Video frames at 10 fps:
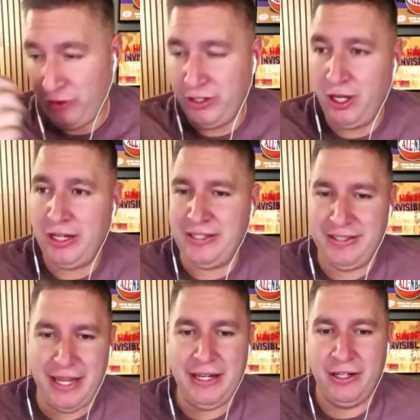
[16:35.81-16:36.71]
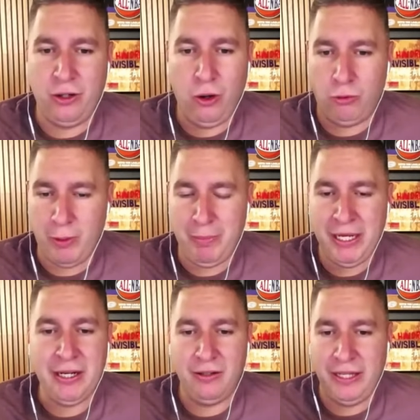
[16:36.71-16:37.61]
Nuggets' stated goal
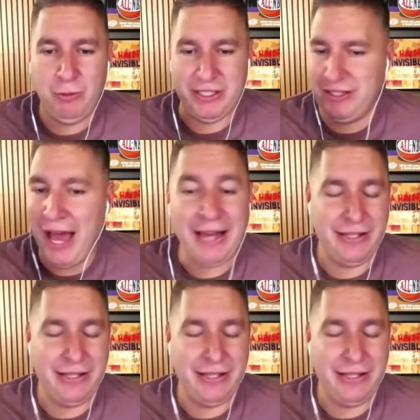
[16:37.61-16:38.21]
repeatedly was not